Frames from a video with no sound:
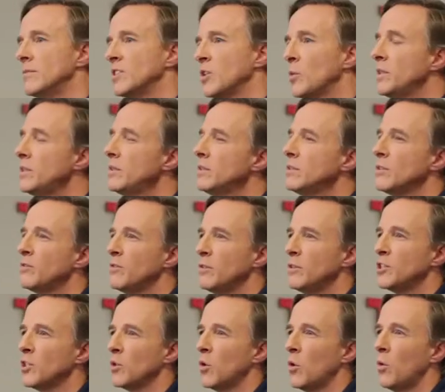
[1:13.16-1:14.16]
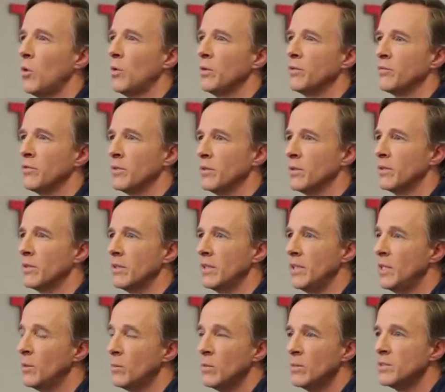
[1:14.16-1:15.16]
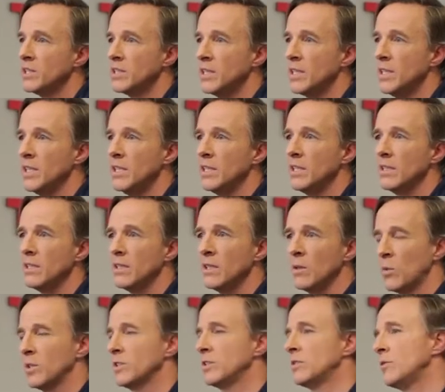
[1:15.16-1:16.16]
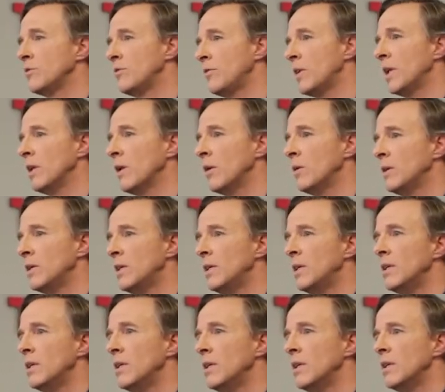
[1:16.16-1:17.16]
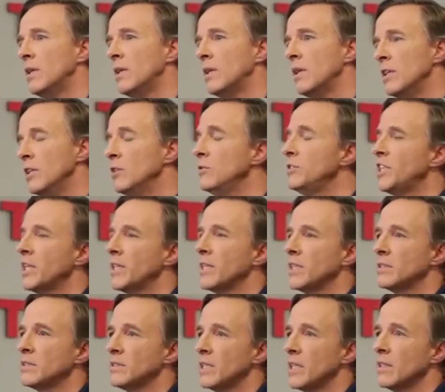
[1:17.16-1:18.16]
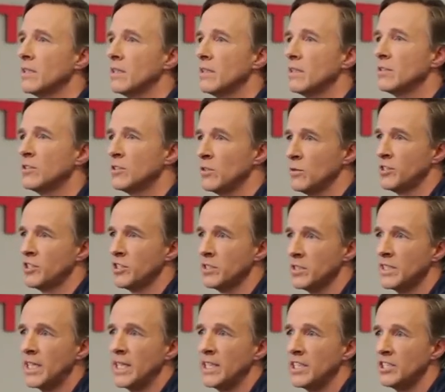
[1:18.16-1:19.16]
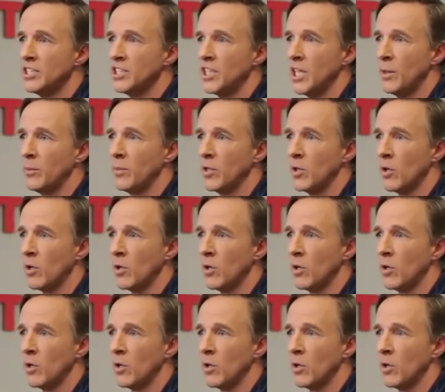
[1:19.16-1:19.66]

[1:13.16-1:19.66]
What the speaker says: So what does the future hold for eMMC and what's to follow? A new JEDEC standard solution is taking shape